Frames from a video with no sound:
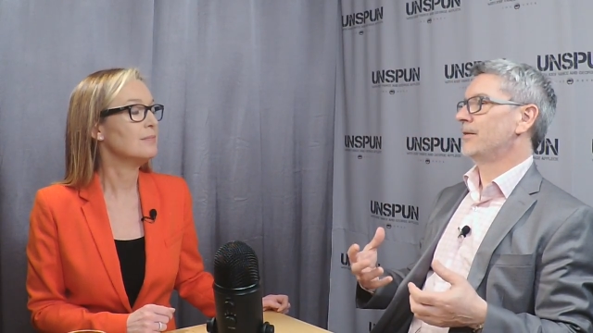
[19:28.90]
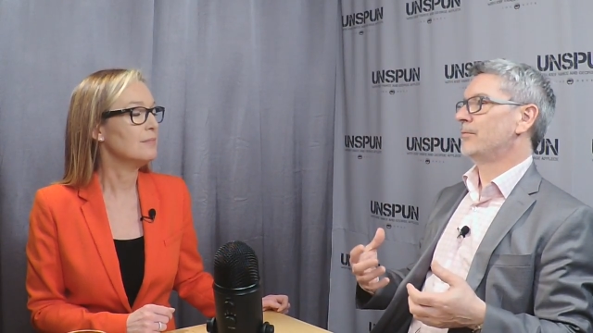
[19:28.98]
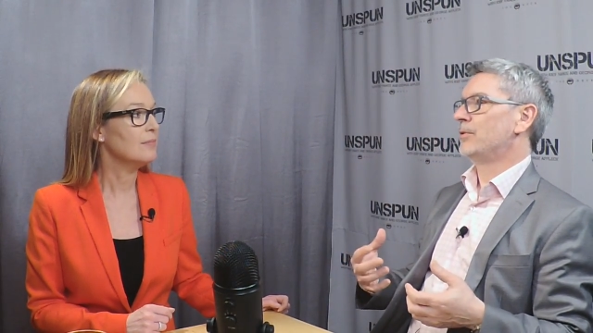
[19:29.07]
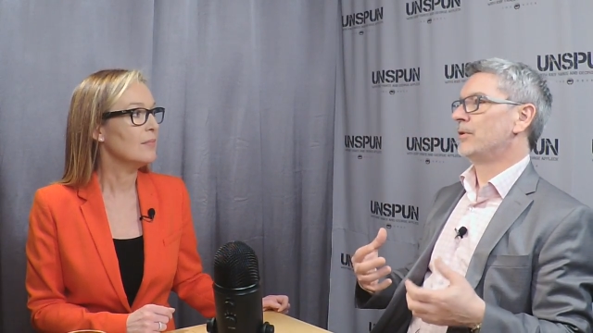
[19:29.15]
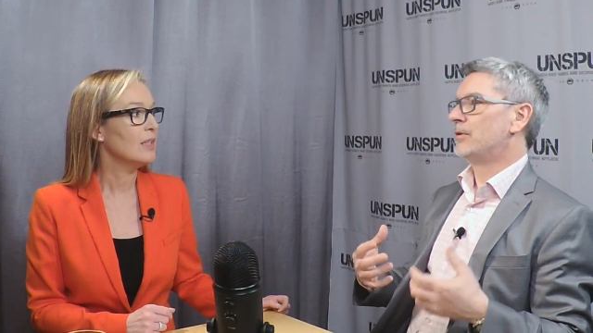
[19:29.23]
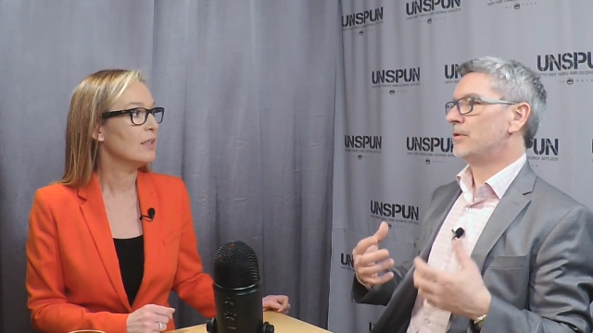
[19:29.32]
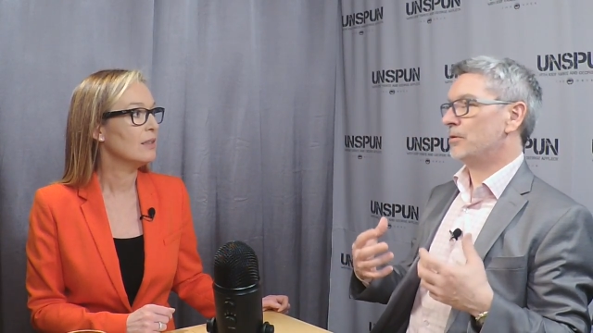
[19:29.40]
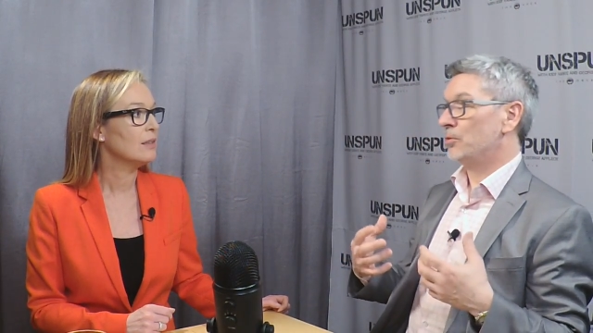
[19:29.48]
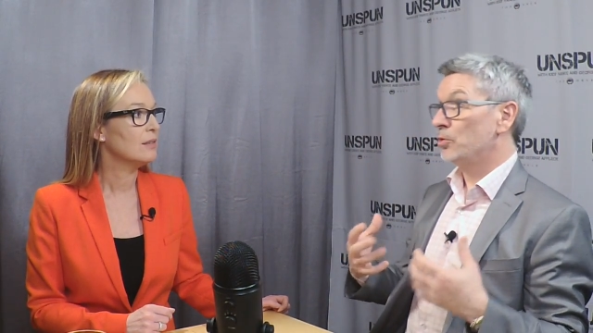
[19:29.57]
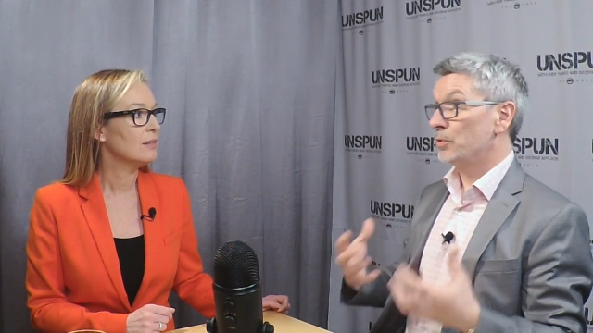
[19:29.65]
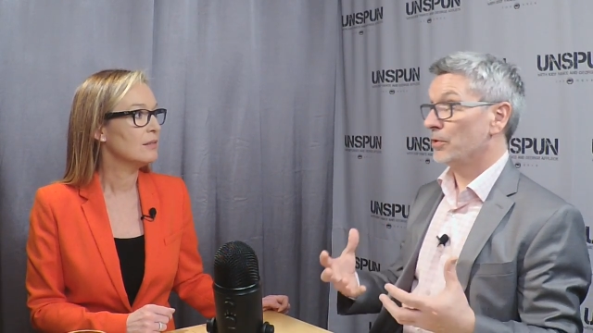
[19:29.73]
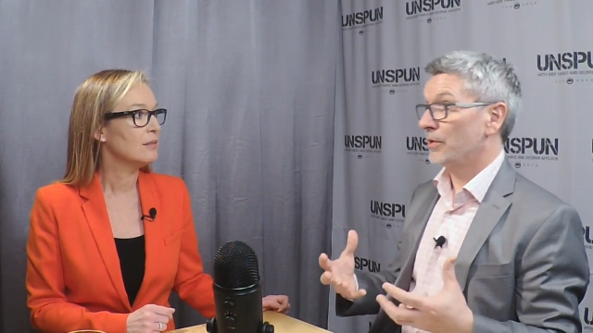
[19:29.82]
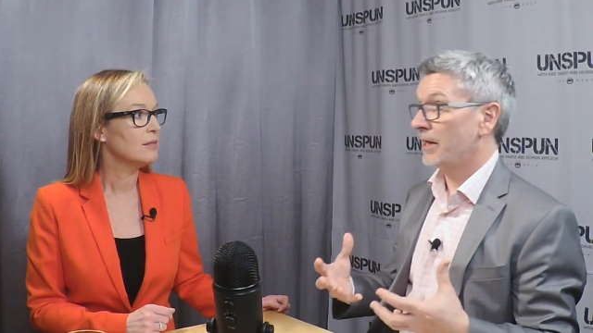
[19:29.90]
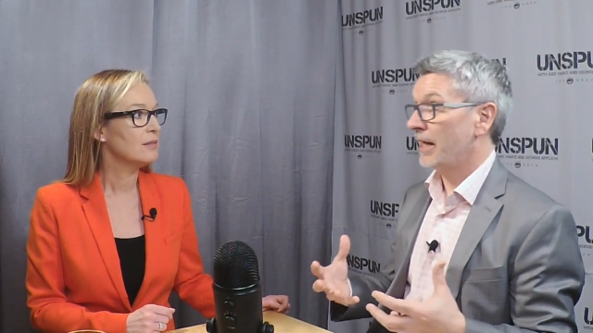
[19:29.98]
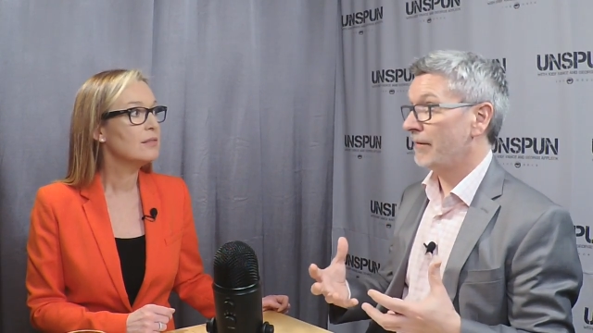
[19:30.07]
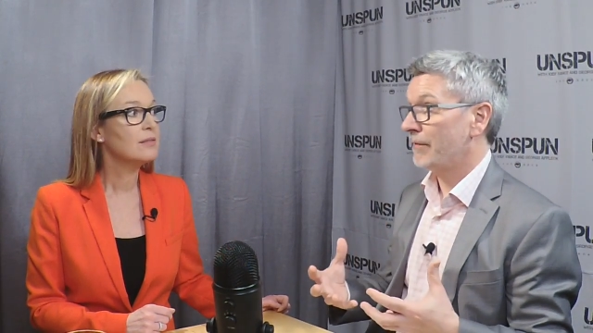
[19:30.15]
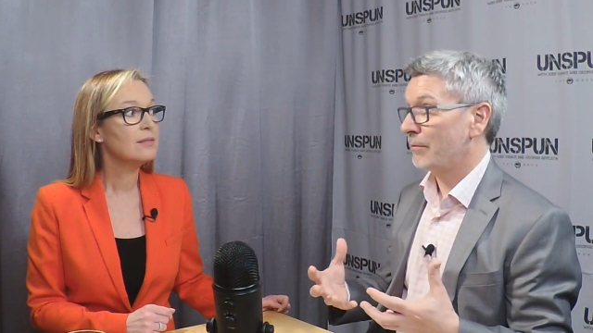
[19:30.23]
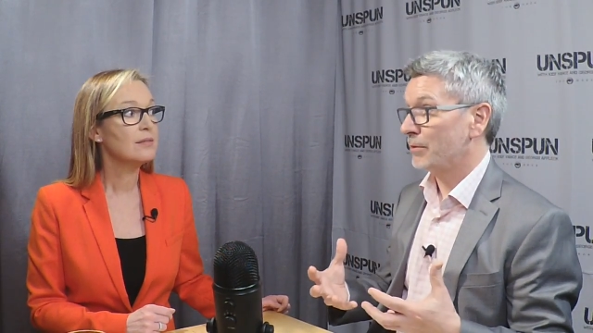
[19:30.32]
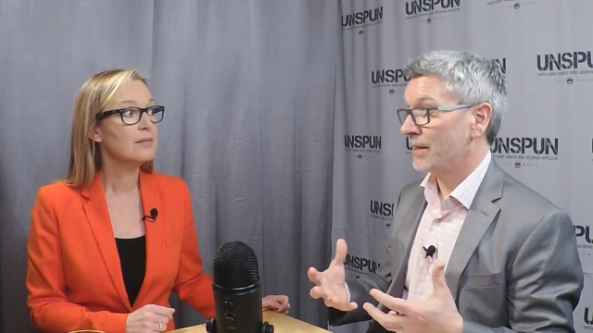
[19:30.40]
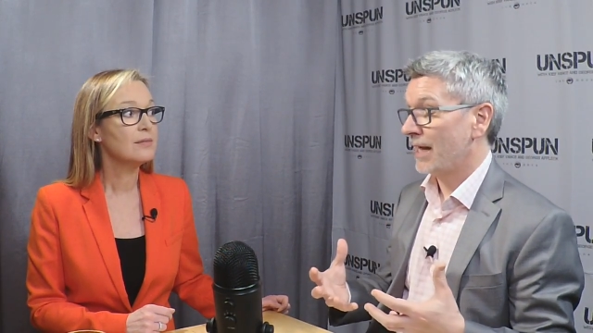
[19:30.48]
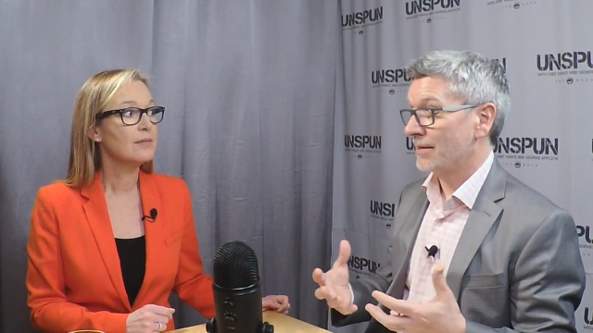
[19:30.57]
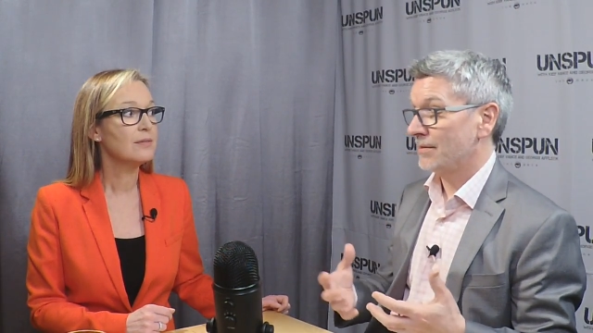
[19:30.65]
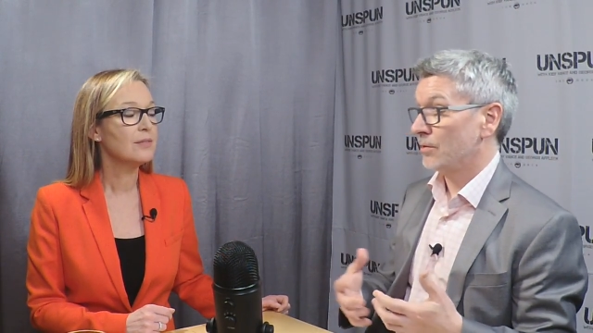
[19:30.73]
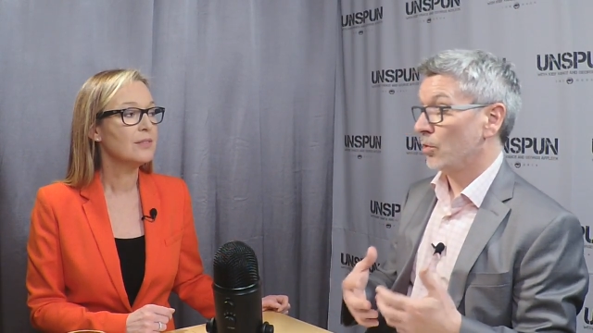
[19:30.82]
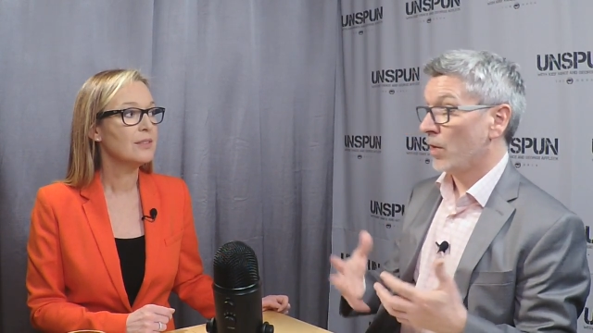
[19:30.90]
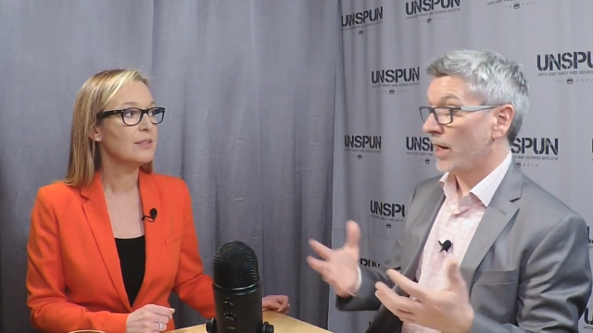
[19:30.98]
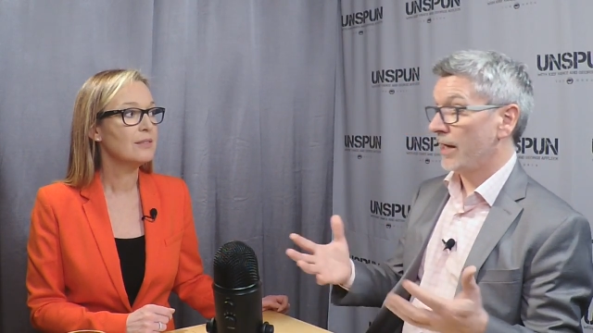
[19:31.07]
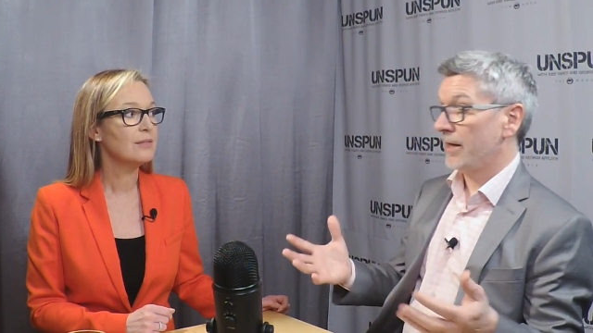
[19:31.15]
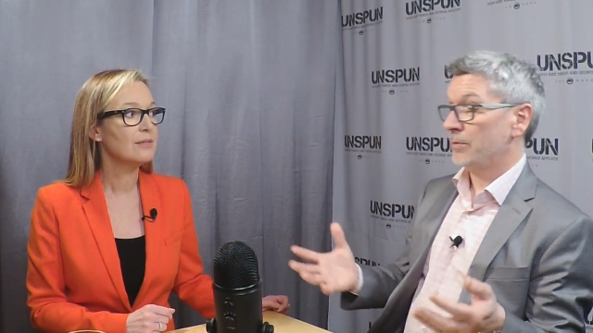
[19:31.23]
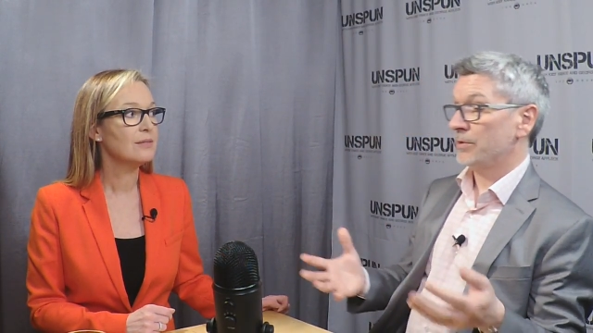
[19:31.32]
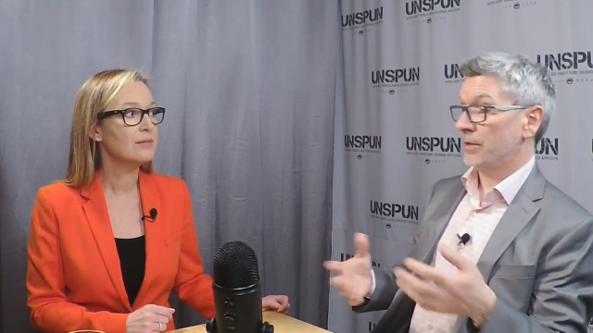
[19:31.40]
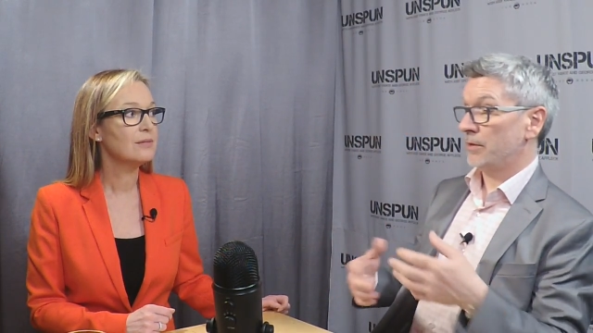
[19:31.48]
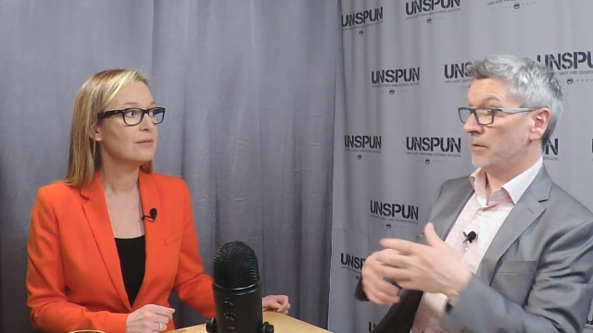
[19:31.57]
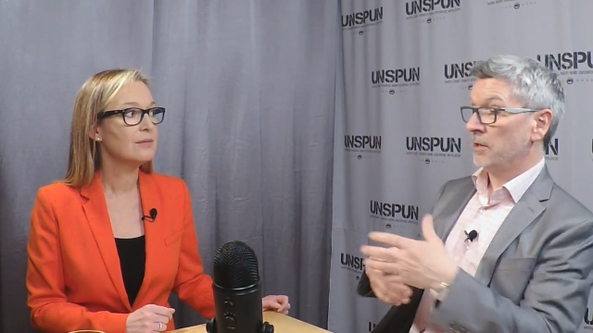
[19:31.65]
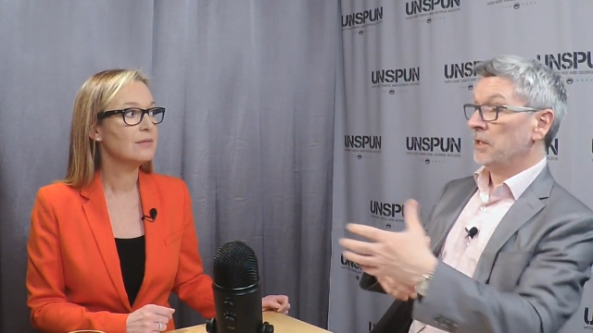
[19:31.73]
Speaker 1: with Uber than I have had with taxis. Hawaii, I was there